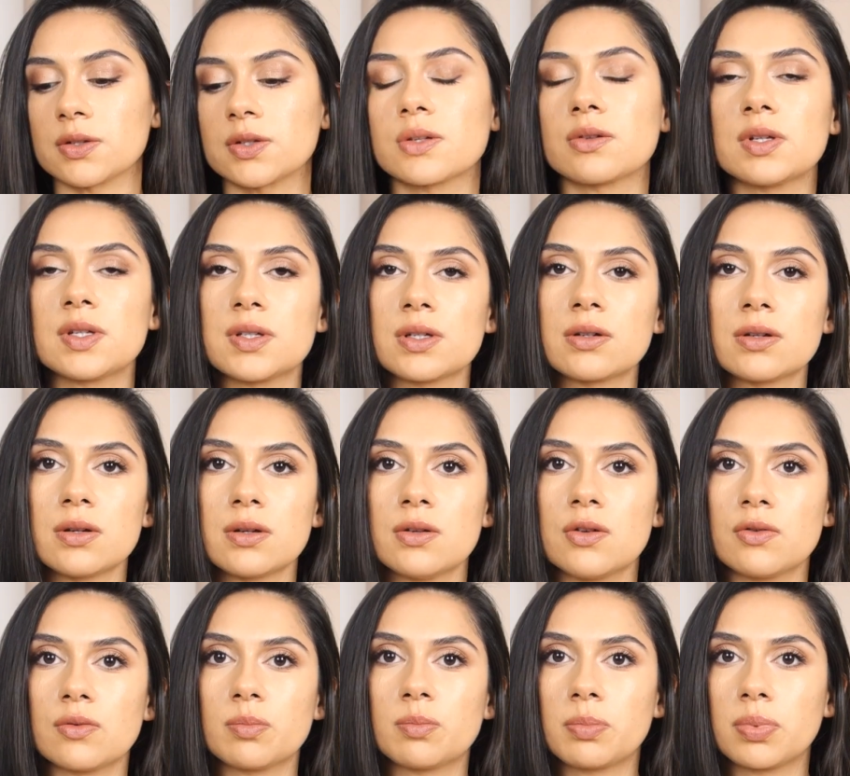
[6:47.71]
So these are the
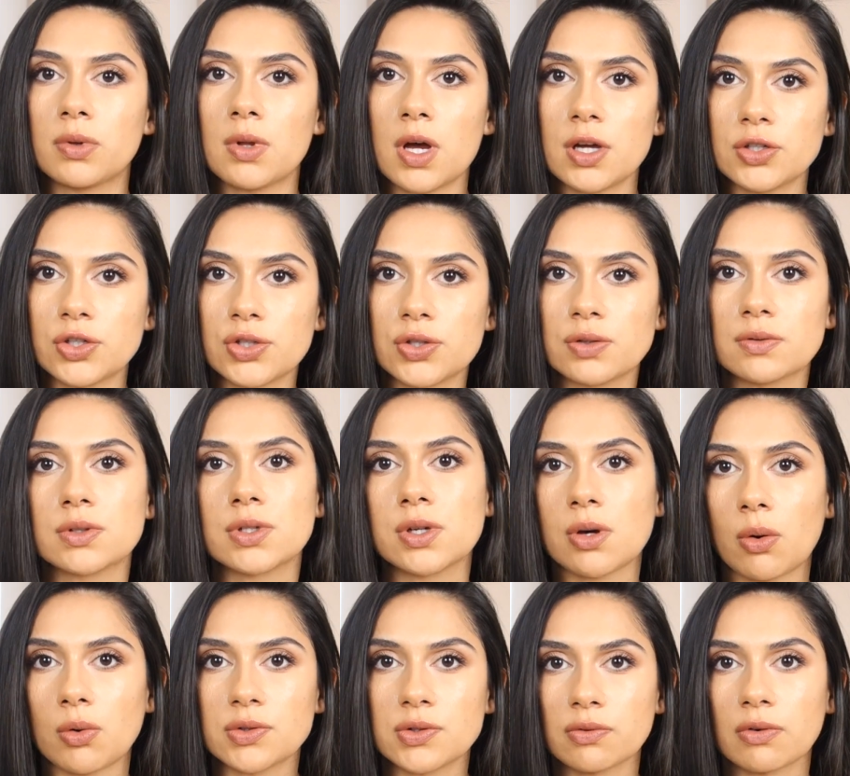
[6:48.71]
new blush
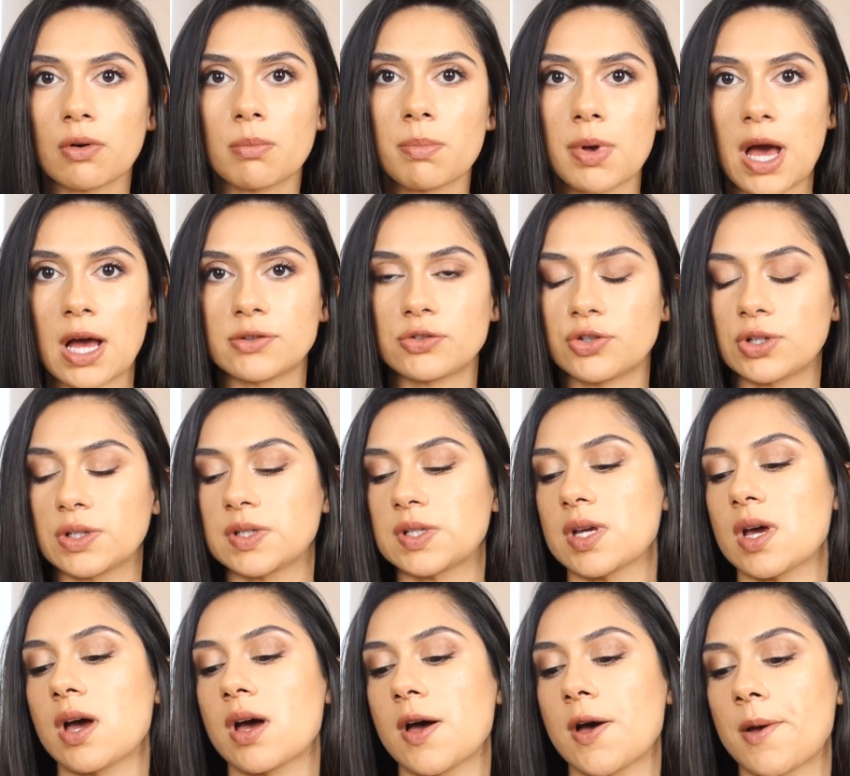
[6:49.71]
duos from Patrick
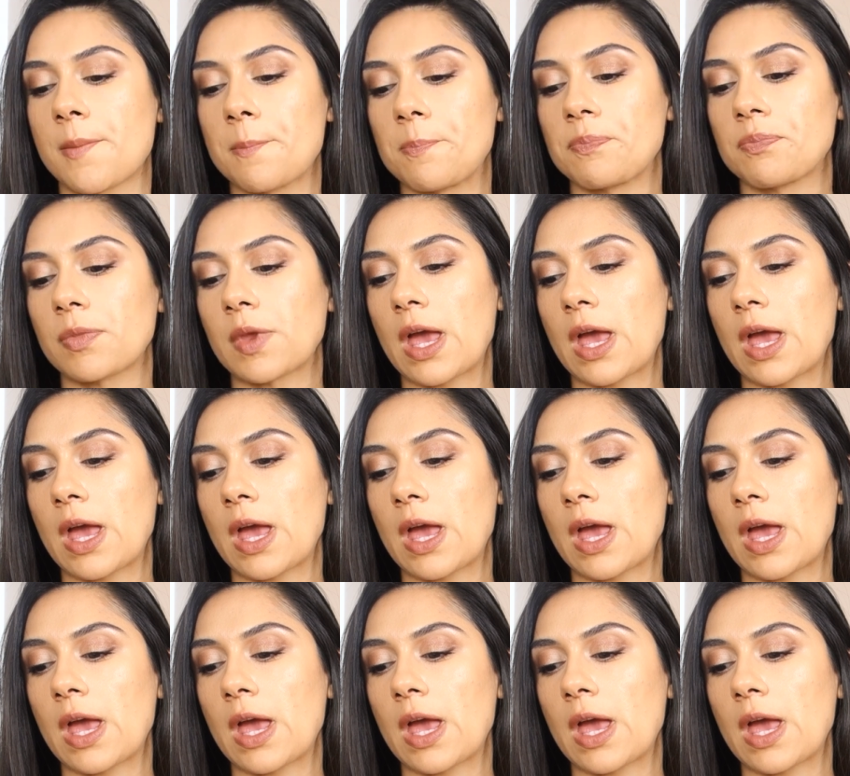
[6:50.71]
Ta,